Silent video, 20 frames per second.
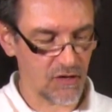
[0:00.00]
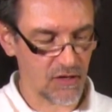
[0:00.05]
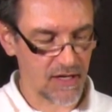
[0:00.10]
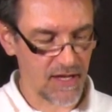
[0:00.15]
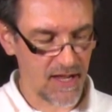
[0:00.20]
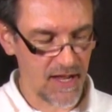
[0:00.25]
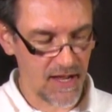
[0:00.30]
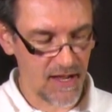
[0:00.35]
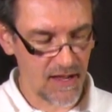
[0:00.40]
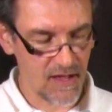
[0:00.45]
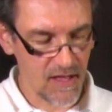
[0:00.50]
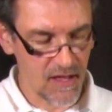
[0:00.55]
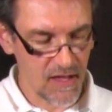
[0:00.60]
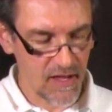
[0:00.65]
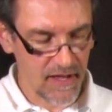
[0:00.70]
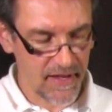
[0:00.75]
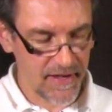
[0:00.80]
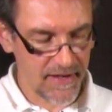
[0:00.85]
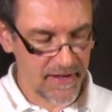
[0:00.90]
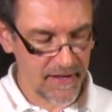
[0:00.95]
okay
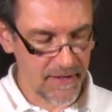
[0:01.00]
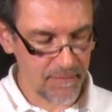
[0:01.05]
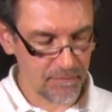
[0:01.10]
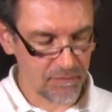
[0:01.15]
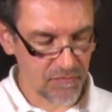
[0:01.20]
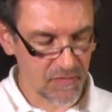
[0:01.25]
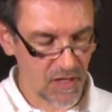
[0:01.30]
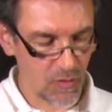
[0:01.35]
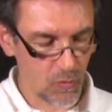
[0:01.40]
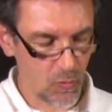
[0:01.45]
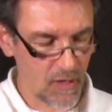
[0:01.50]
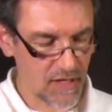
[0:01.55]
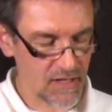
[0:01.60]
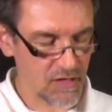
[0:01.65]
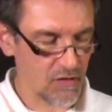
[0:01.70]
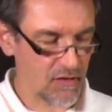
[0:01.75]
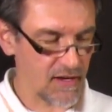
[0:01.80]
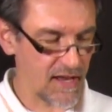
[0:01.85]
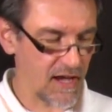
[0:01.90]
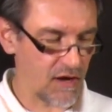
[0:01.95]
when
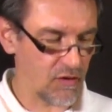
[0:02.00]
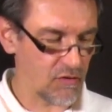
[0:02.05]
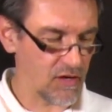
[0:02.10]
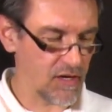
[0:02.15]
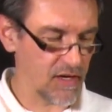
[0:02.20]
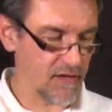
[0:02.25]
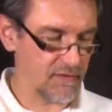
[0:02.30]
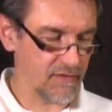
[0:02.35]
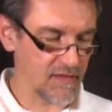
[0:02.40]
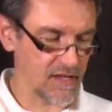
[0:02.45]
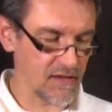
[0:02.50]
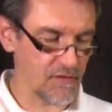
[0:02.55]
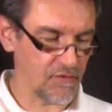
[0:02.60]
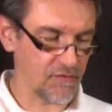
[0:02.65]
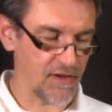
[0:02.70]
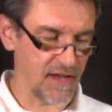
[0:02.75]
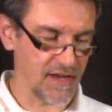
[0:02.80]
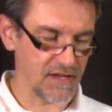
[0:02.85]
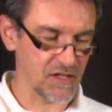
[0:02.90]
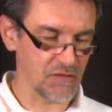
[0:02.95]
you're now in the
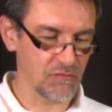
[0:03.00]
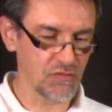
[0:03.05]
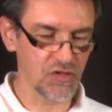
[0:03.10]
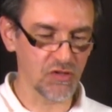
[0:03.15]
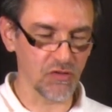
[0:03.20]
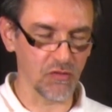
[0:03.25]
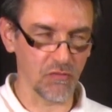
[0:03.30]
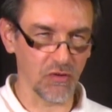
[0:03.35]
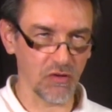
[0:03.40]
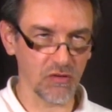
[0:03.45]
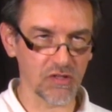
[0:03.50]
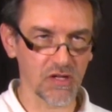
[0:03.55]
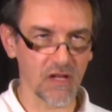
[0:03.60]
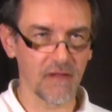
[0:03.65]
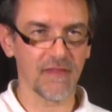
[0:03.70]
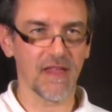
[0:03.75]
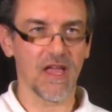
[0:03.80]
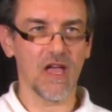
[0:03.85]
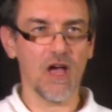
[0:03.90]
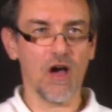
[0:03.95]
Phantom 2 mode.
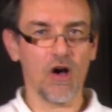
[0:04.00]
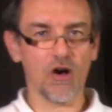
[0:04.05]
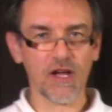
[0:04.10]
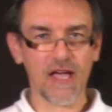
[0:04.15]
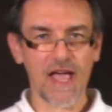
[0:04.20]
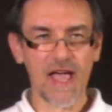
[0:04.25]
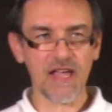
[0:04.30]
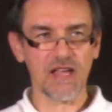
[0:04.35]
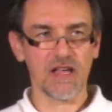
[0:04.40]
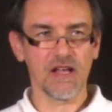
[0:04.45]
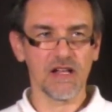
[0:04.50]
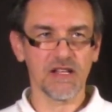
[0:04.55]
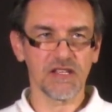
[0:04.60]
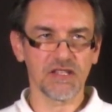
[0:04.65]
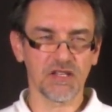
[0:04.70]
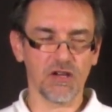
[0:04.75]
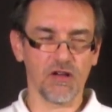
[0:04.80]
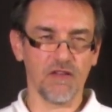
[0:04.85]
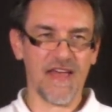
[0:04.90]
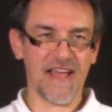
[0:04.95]
Okay,
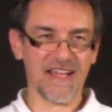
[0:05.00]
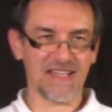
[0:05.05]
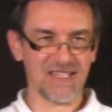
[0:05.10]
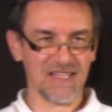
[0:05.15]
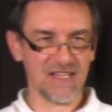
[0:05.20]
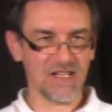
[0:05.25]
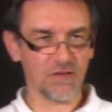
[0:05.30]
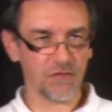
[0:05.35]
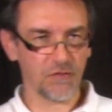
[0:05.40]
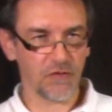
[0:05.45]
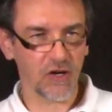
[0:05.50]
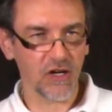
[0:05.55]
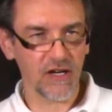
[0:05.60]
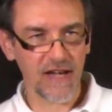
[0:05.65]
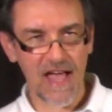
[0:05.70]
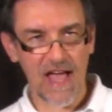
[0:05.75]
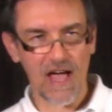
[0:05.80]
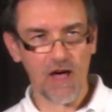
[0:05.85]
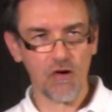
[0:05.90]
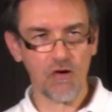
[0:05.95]
so that's it for
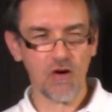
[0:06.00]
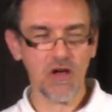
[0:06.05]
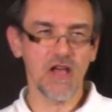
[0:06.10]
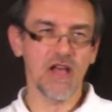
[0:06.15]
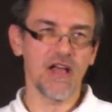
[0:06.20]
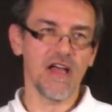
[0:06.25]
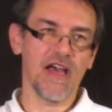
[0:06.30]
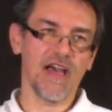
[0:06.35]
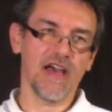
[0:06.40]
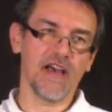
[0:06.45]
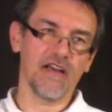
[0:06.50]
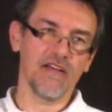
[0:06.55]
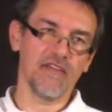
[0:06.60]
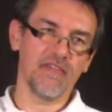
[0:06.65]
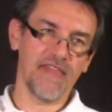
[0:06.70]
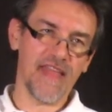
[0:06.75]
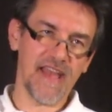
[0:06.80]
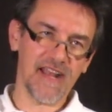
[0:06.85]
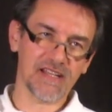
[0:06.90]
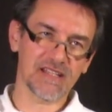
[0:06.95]
now.
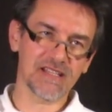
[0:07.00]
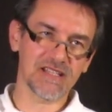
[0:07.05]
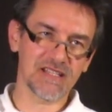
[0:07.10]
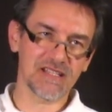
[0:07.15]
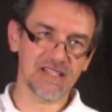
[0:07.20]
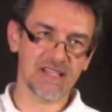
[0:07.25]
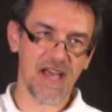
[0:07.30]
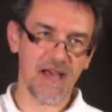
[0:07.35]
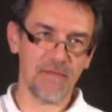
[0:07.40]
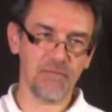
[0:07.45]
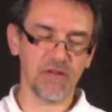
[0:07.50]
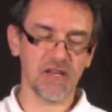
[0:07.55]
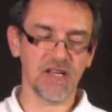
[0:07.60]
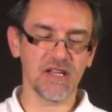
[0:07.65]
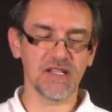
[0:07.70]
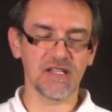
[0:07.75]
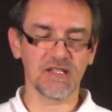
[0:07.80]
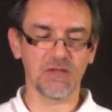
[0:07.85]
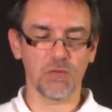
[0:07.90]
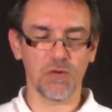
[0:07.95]
Next step
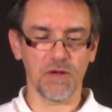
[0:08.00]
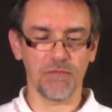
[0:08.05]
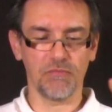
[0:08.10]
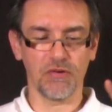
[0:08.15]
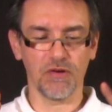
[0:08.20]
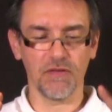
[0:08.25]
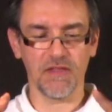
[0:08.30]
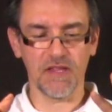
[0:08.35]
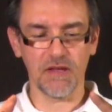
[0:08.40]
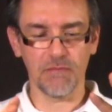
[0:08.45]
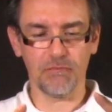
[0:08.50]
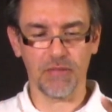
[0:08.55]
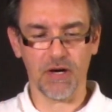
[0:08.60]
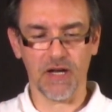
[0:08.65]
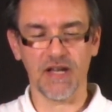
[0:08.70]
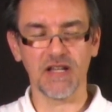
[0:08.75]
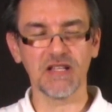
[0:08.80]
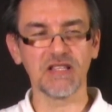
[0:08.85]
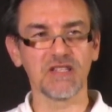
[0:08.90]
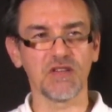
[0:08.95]
is we put the
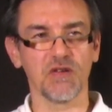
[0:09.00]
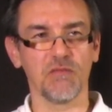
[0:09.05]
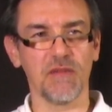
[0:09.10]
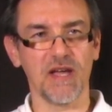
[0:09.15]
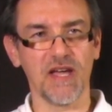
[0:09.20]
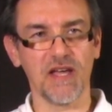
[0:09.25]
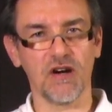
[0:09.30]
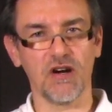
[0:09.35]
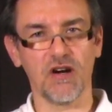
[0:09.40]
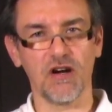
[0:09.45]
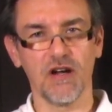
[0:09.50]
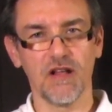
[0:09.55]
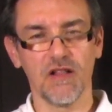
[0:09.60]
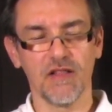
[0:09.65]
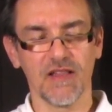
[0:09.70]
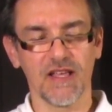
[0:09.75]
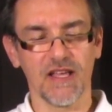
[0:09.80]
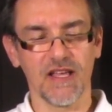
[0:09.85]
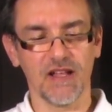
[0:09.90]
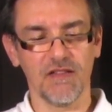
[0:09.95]
potentiometer
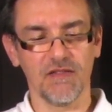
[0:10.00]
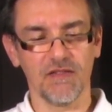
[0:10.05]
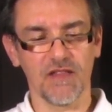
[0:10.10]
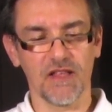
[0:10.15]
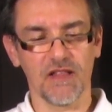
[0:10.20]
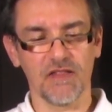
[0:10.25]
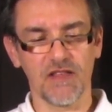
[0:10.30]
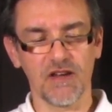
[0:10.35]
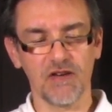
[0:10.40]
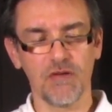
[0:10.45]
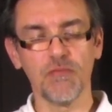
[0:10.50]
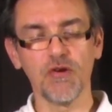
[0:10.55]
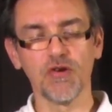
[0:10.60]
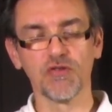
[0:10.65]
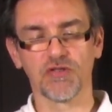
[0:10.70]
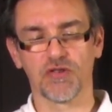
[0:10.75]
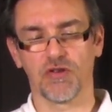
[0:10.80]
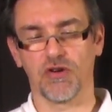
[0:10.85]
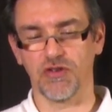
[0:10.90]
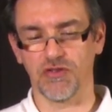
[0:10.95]
in the
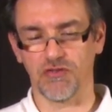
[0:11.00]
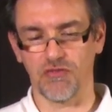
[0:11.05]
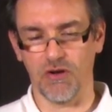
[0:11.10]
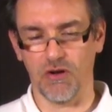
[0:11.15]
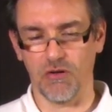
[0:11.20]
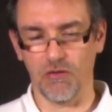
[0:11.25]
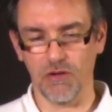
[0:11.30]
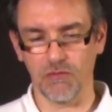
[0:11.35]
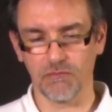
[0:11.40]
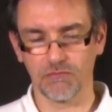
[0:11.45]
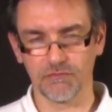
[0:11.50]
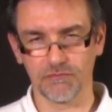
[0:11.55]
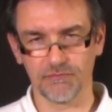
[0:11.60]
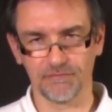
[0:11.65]
remote control.